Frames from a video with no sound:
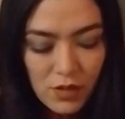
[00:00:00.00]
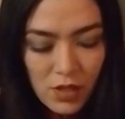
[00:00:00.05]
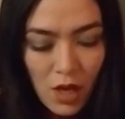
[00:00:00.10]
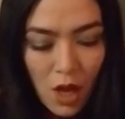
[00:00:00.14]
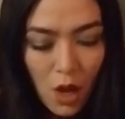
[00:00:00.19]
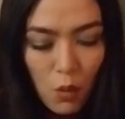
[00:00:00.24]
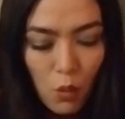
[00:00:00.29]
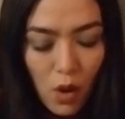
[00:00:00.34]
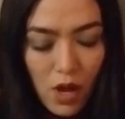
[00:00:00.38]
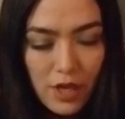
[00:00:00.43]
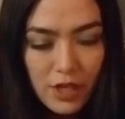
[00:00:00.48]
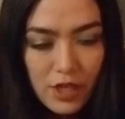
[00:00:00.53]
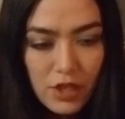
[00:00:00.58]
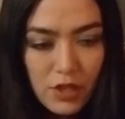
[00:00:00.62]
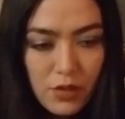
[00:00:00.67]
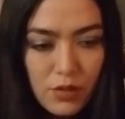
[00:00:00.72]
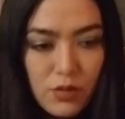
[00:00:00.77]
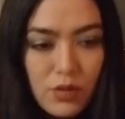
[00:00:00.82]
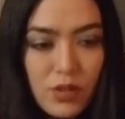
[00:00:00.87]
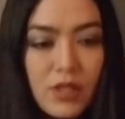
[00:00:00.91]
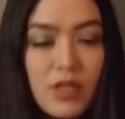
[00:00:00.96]
i want
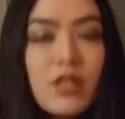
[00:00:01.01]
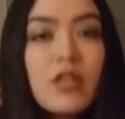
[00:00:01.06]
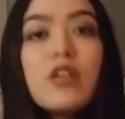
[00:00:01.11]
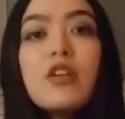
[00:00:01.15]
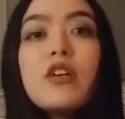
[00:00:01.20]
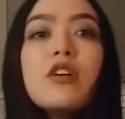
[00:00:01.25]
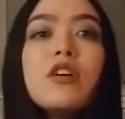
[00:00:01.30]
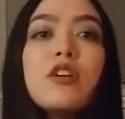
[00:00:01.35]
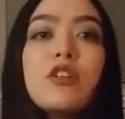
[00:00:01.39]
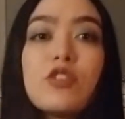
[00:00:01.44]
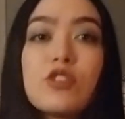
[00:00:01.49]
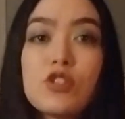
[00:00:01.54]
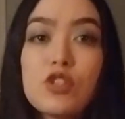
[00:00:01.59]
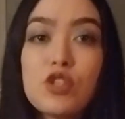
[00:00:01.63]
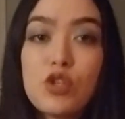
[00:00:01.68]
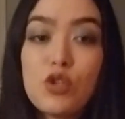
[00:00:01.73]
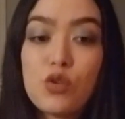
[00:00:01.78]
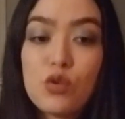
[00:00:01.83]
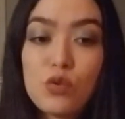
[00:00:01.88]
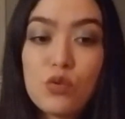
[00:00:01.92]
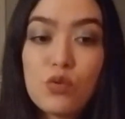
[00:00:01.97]
you
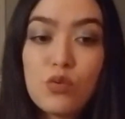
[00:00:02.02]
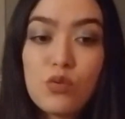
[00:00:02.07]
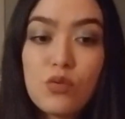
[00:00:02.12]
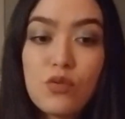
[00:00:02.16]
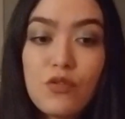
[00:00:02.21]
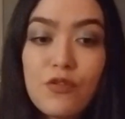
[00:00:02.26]
to